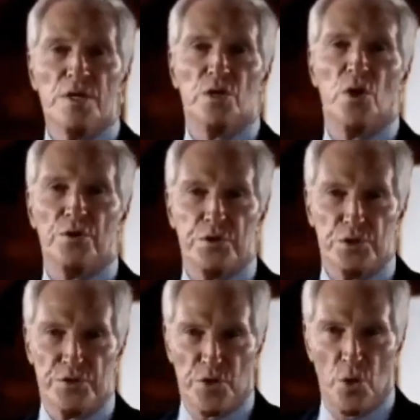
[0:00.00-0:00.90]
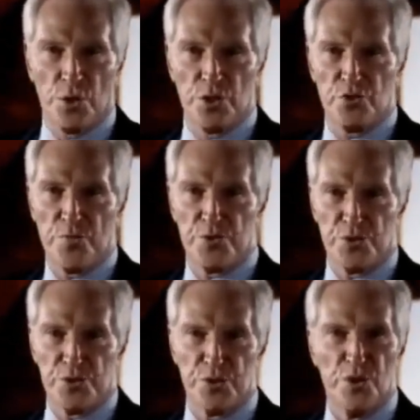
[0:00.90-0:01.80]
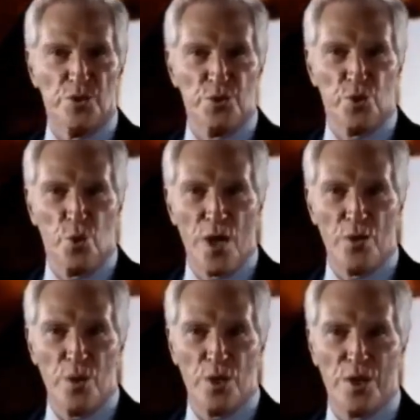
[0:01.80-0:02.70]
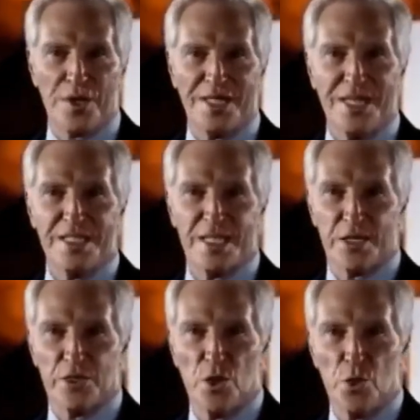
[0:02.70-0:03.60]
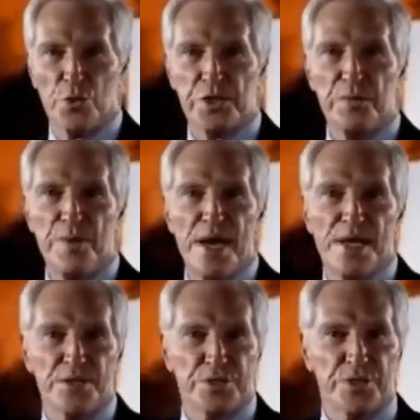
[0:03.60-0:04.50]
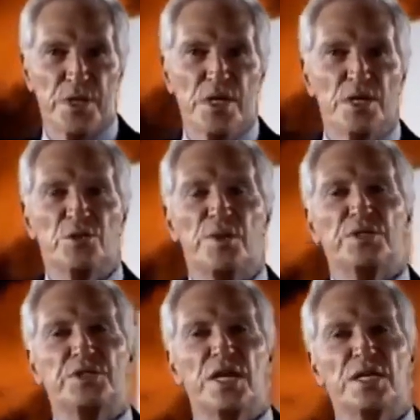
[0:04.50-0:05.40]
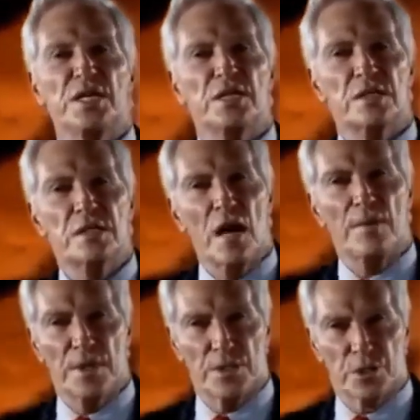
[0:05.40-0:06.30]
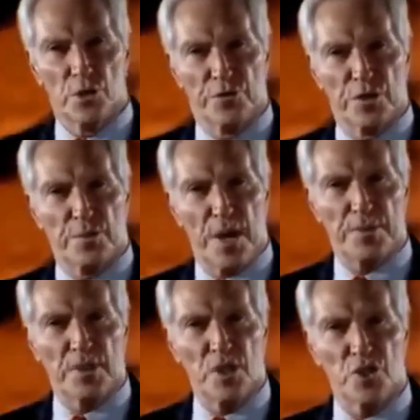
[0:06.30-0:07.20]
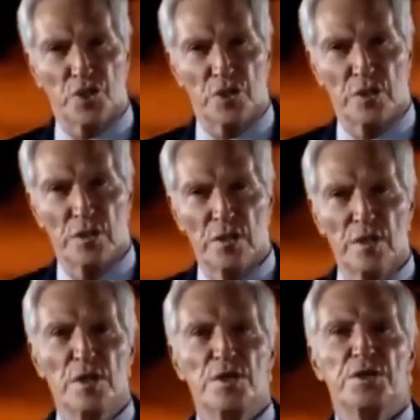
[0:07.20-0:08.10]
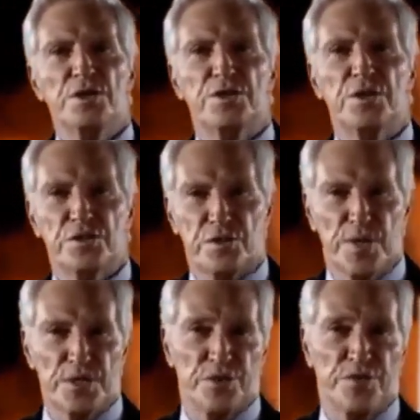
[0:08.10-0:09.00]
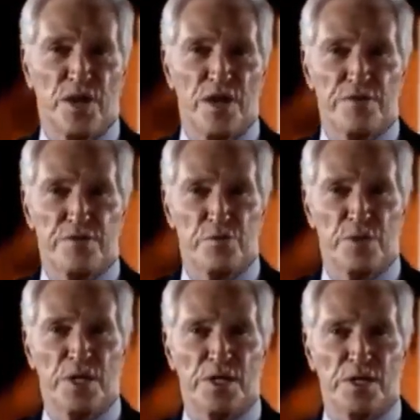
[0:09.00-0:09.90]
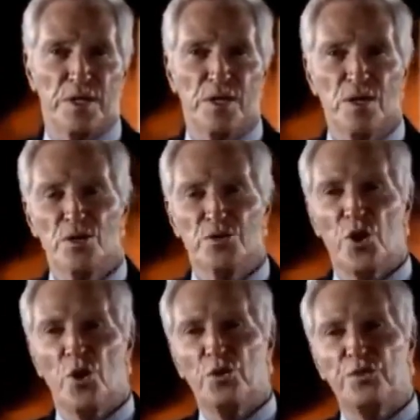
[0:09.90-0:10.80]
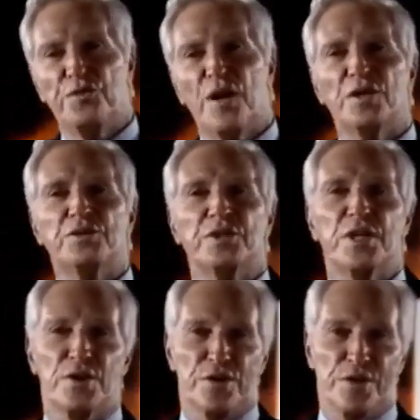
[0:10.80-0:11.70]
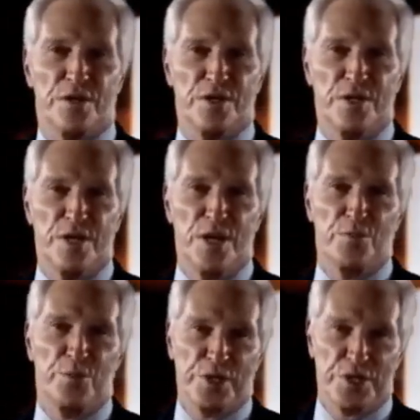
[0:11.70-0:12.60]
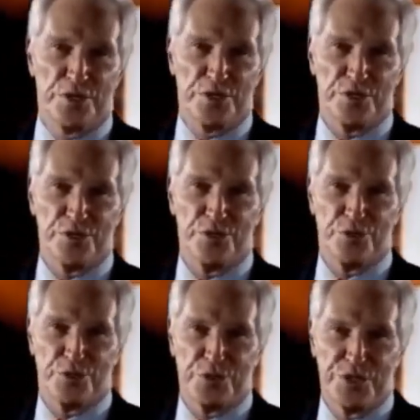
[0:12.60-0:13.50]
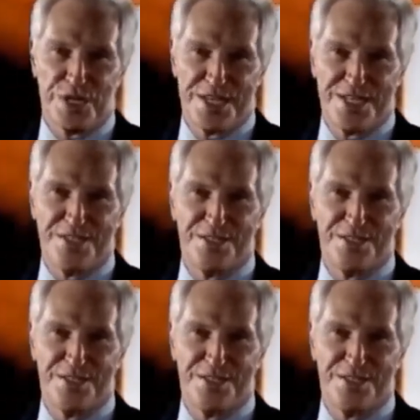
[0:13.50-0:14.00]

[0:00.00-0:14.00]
The authors of the Holy Scriptures knew quite well how to lace that code with commands to maintain their dominance over the population. This system has survived through millennia to hold the flock together and bring us to today.